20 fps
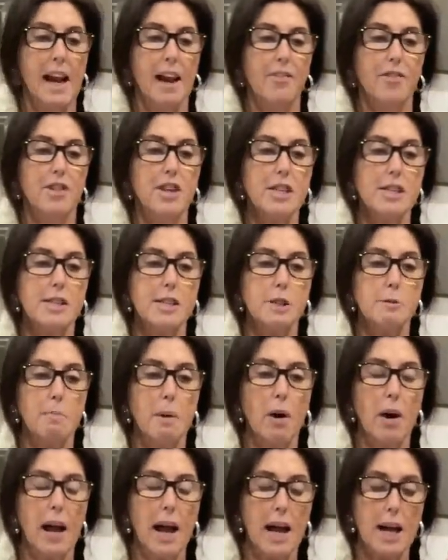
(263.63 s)
This is
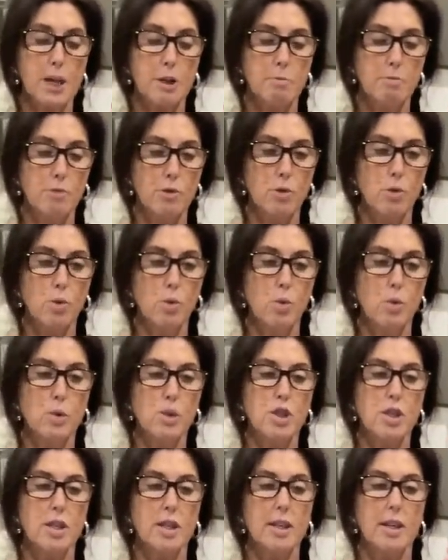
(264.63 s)
by Admiral
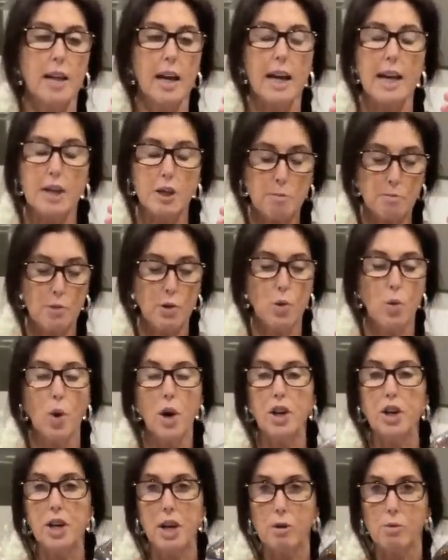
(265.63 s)

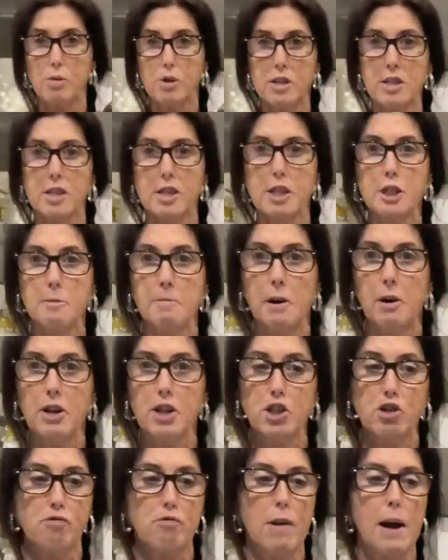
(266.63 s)
Nelson's
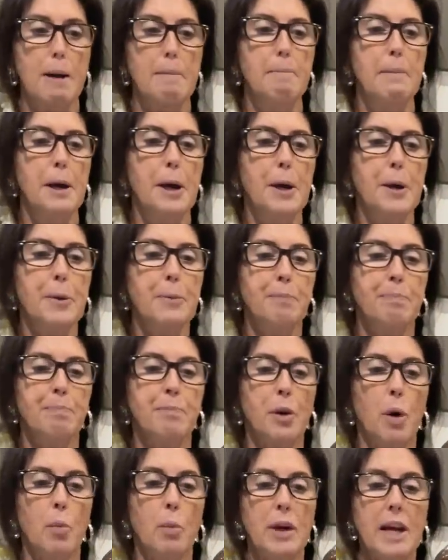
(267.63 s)
spiced rum.
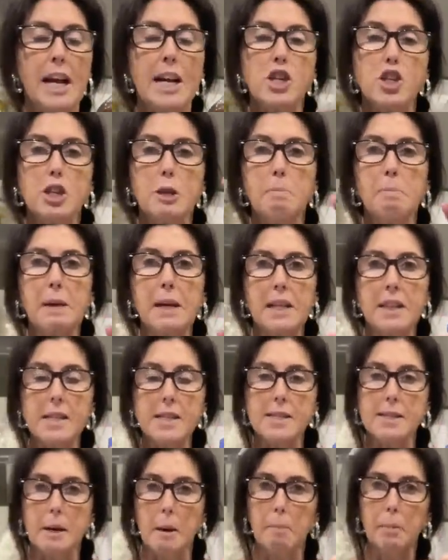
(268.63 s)
We actually picked
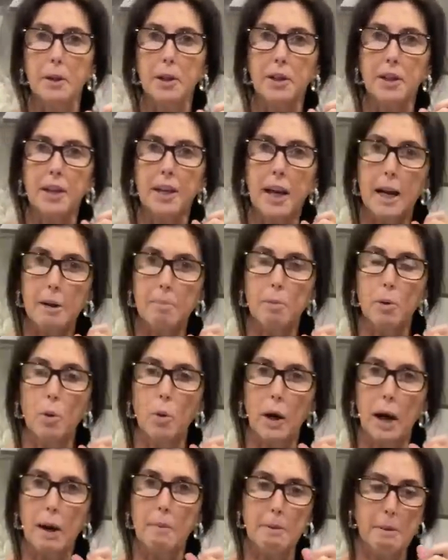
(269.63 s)
this up at the
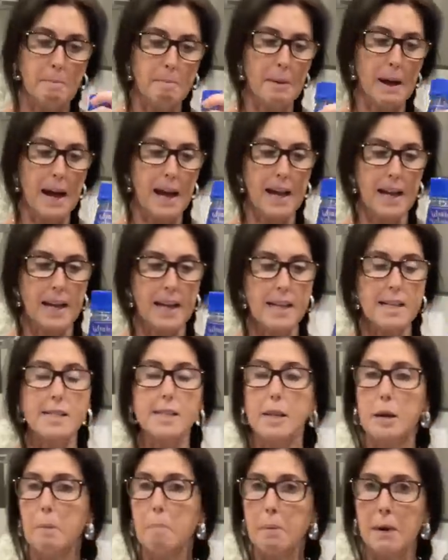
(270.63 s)
airport coming back. It's
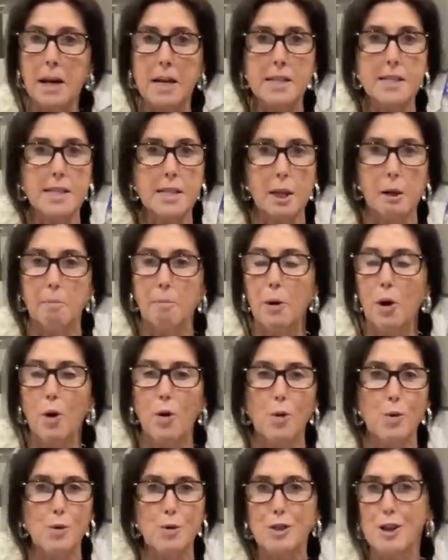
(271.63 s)
in a plastic
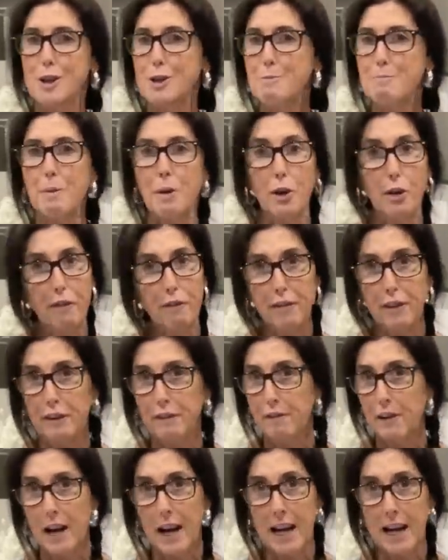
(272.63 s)
bottle, so it's perfect
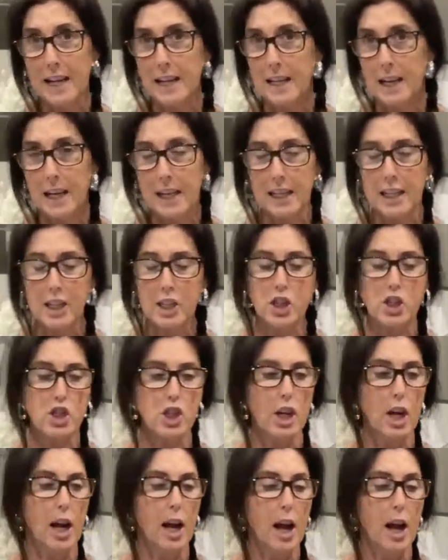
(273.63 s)
for hand luggage.